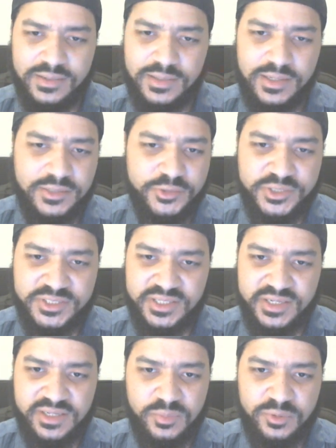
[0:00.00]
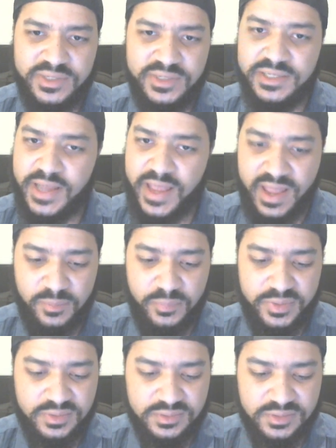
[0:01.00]
Understandable, it
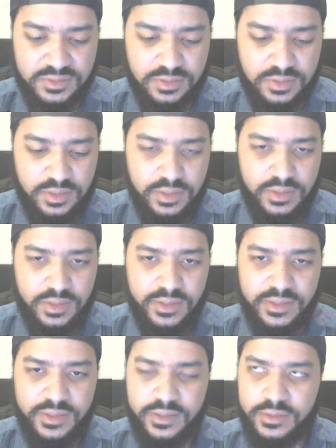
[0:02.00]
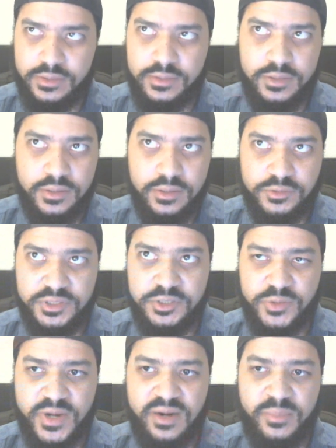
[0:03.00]
happens. She
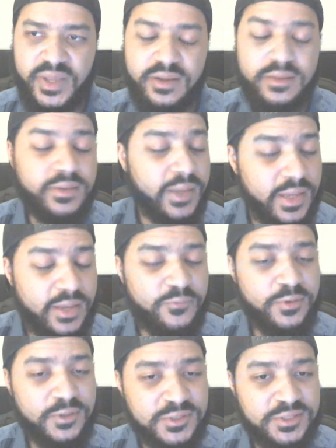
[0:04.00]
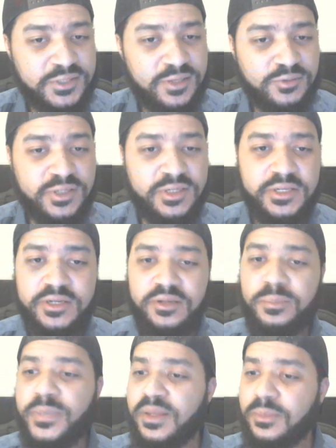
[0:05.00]
trying to make a name for herself, trying to get
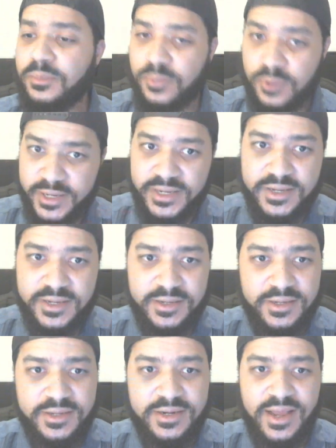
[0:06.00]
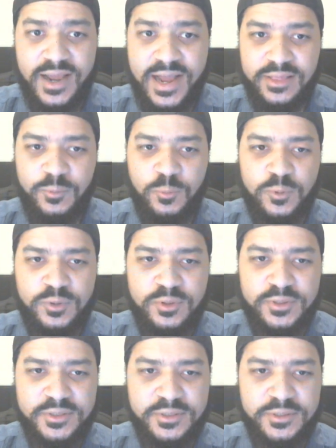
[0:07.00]
her big break in
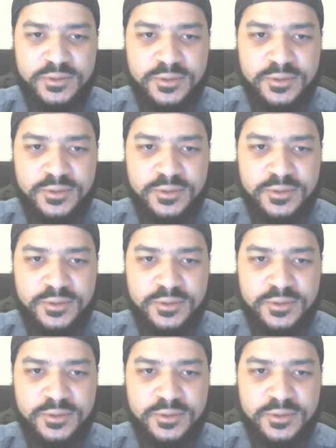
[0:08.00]
Hollywood,